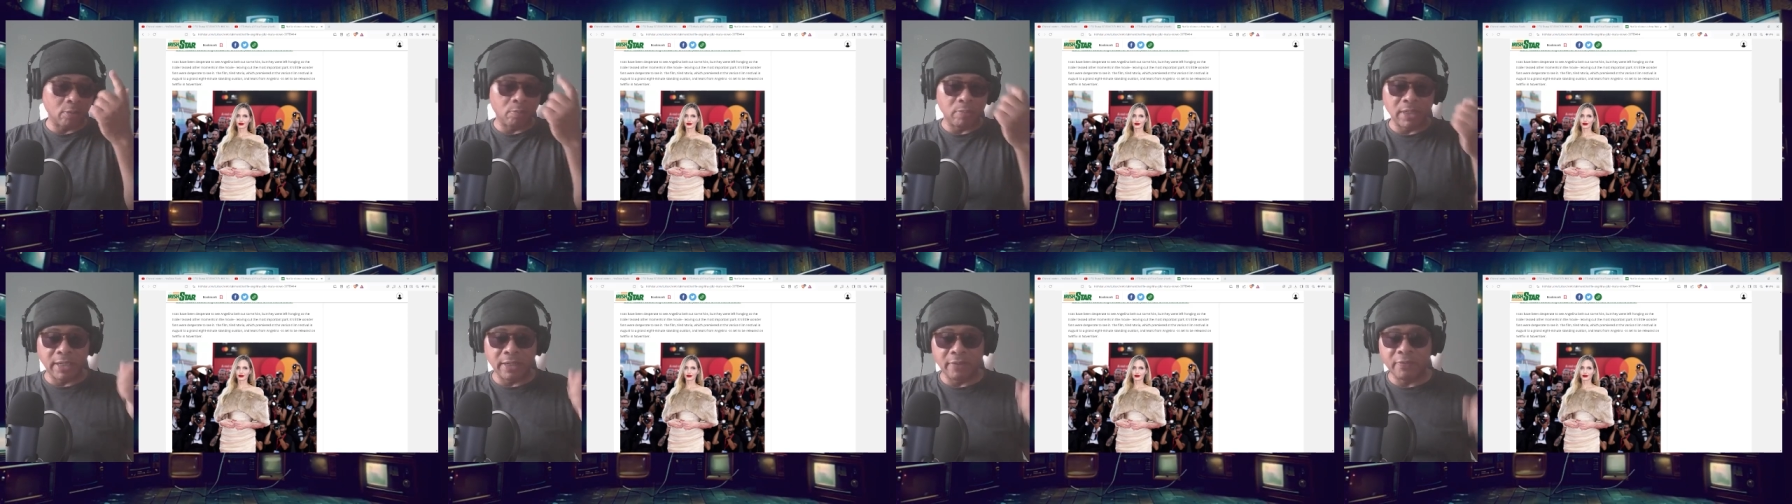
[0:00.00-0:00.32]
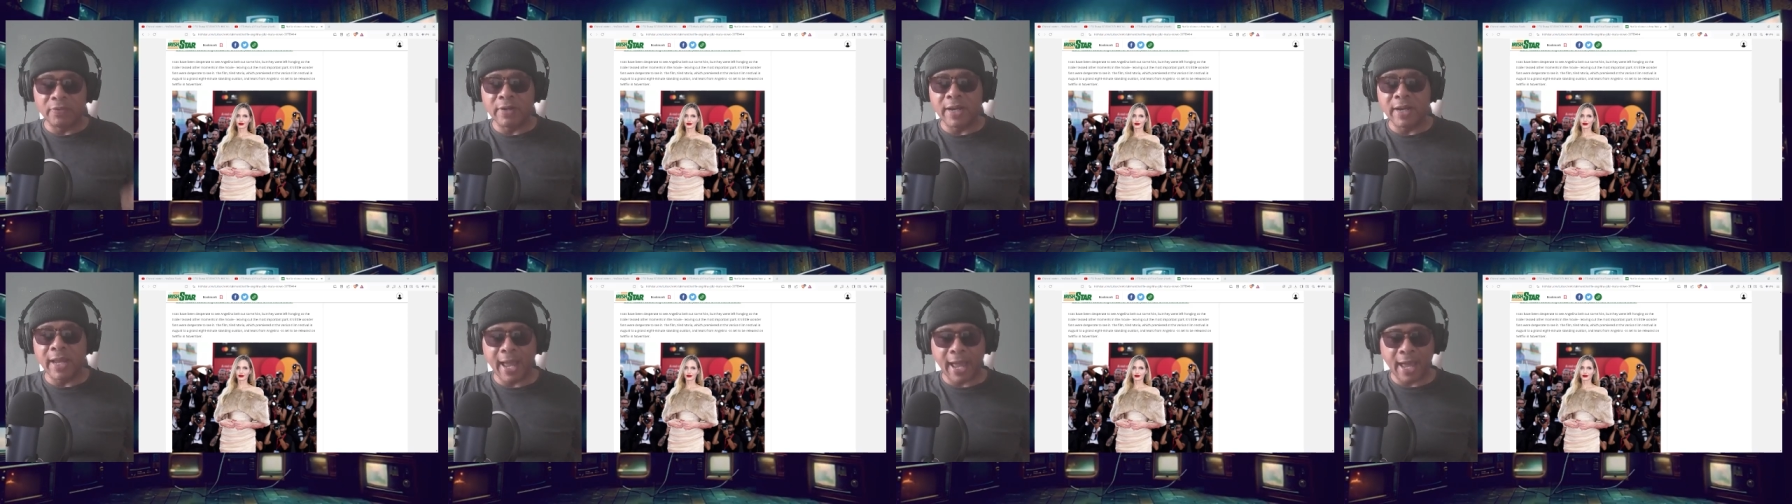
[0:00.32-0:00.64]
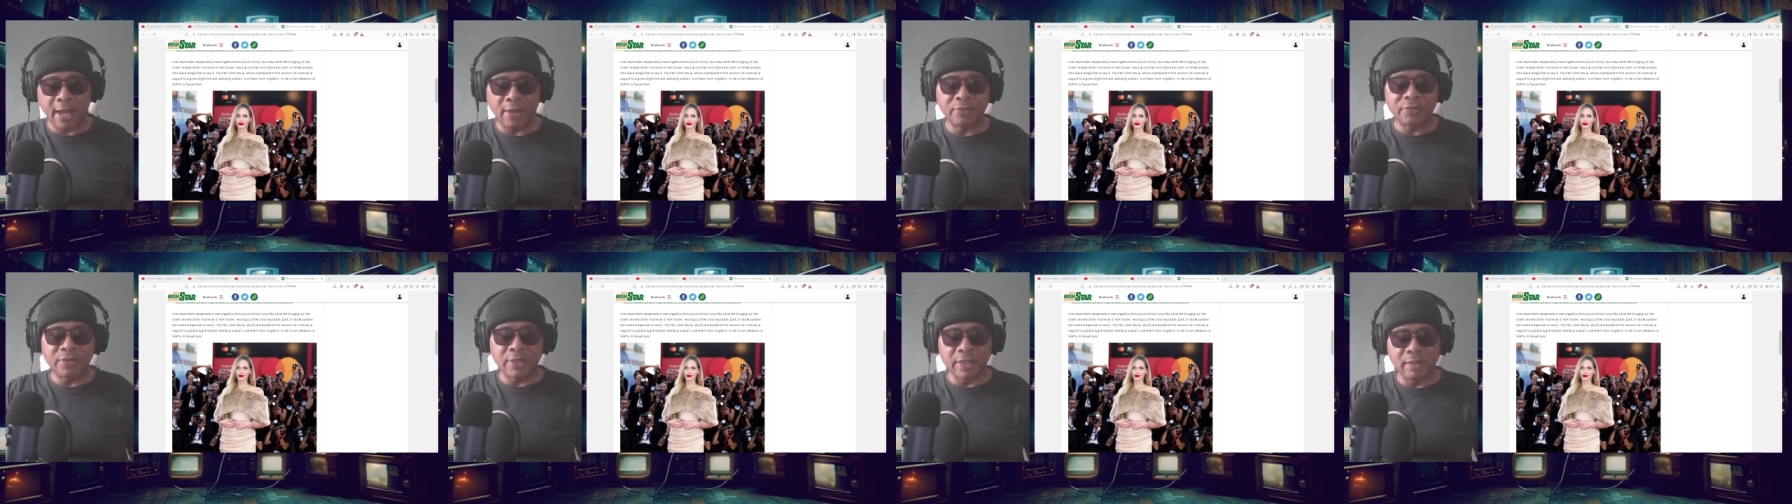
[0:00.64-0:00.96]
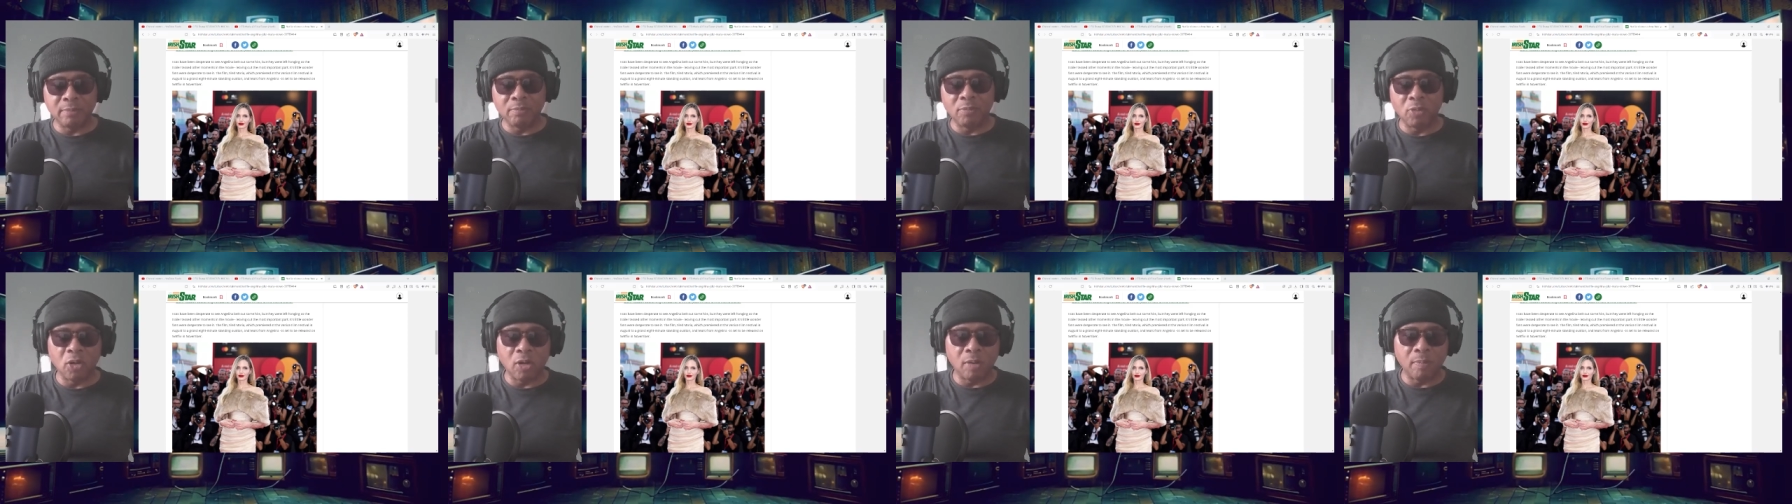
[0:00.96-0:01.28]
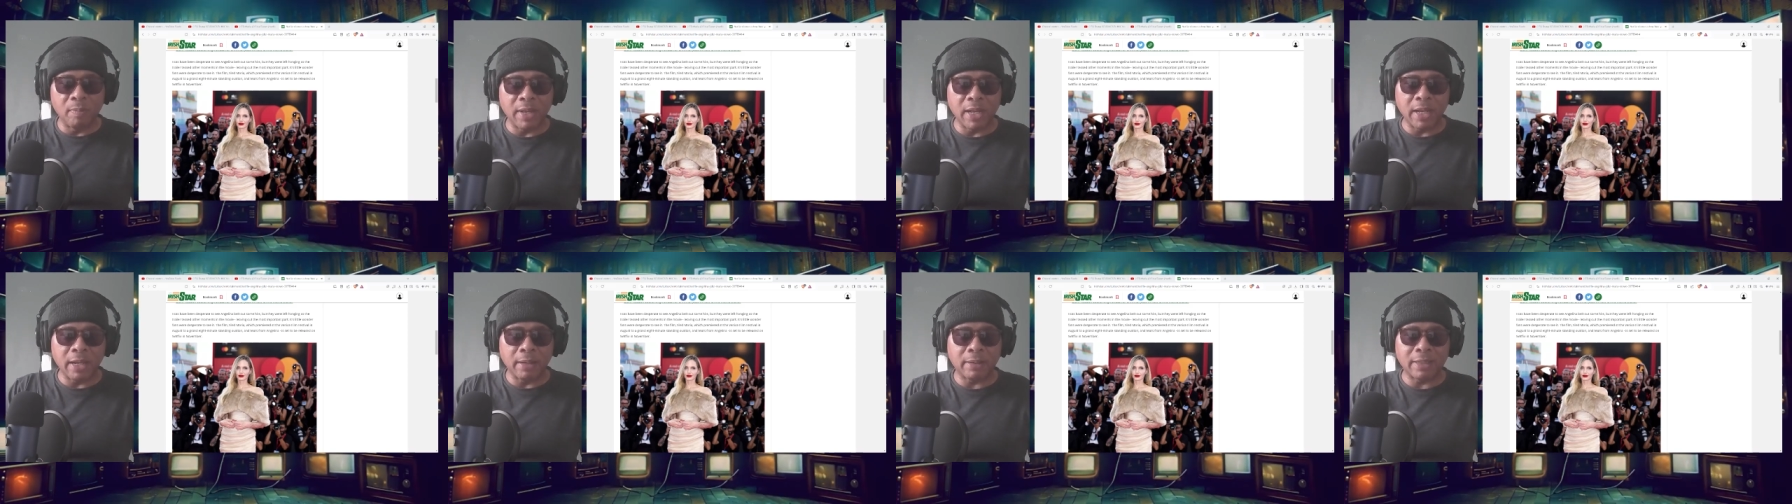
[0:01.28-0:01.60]
be leaving their house anymore,
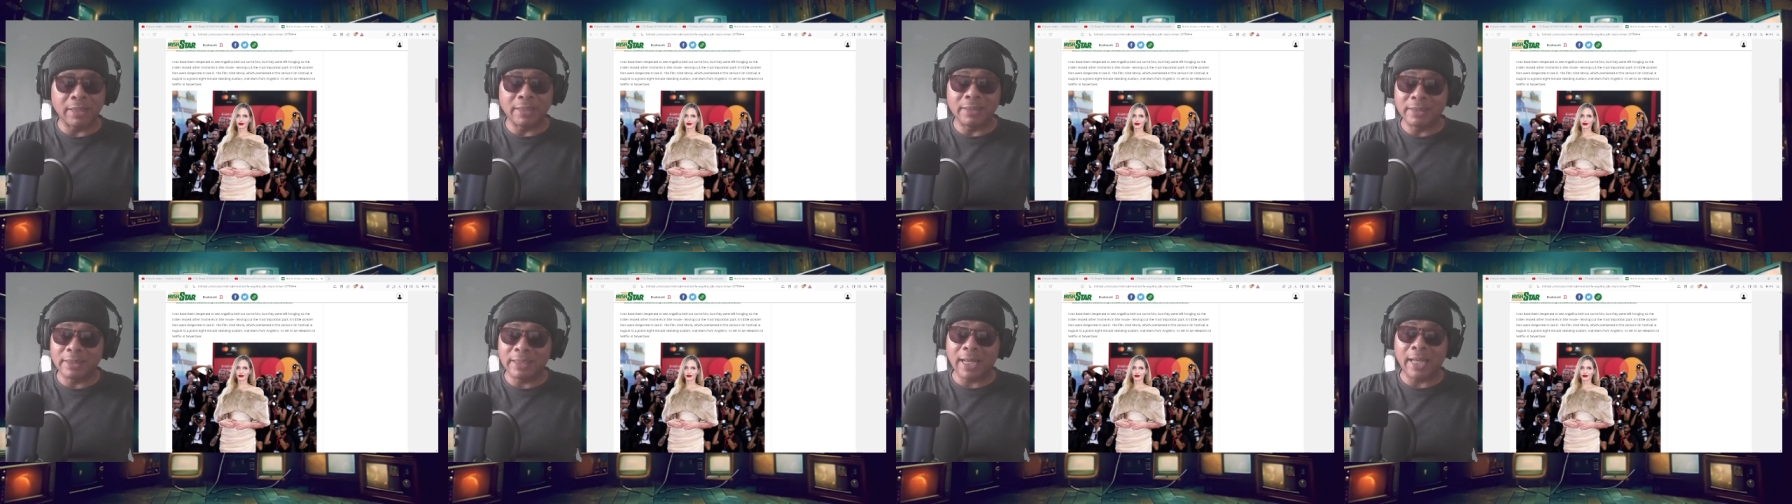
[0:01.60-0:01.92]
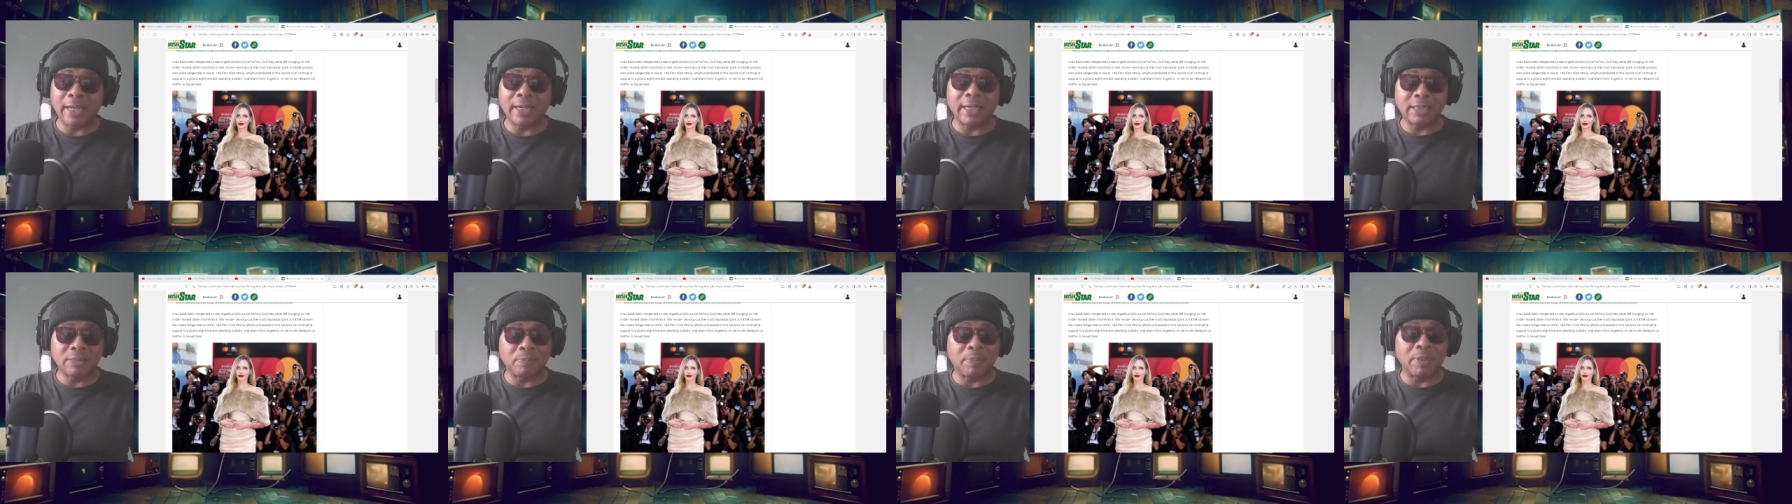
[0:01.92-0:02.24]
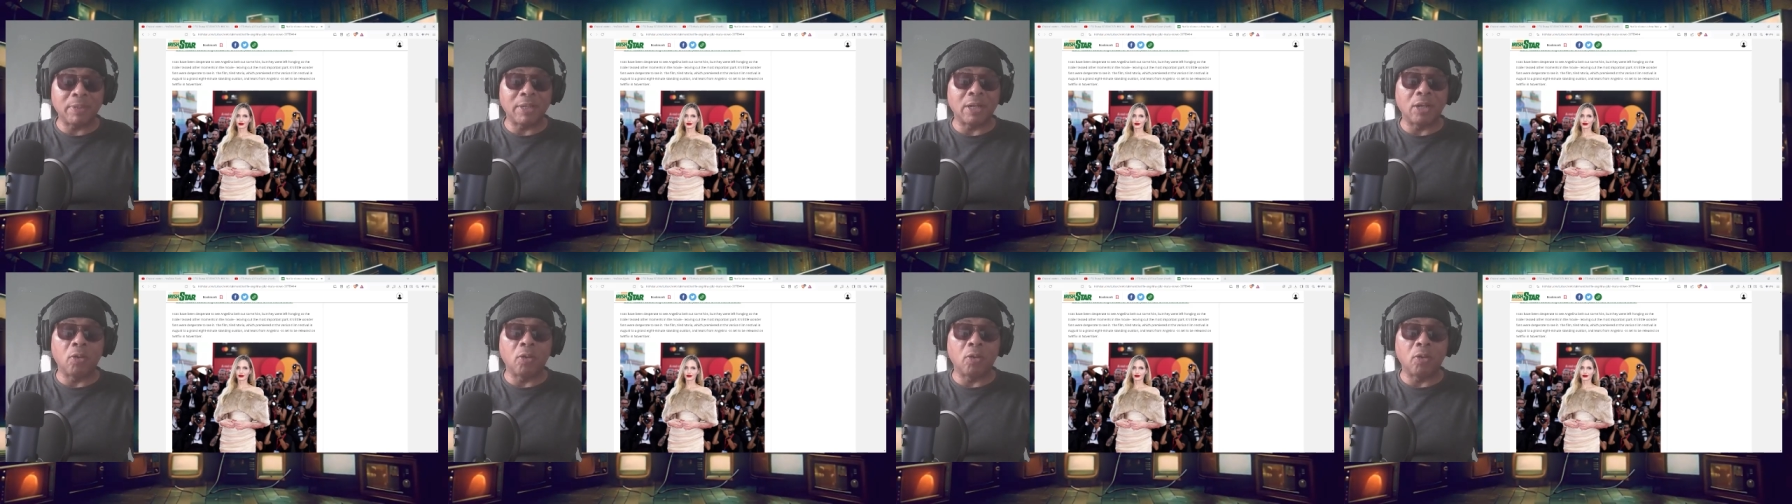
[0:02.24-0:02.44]
man, because it's like they spend